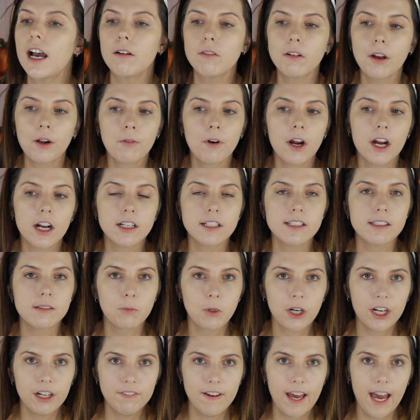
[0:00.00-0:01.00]
at Red Rocks
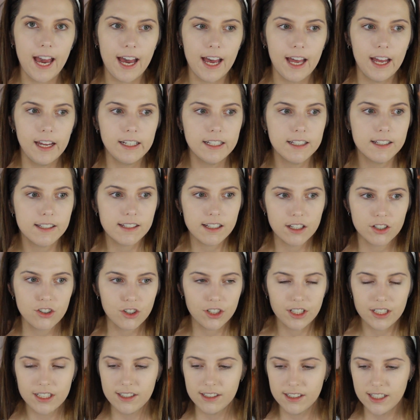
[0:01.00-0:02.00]
where I've had such good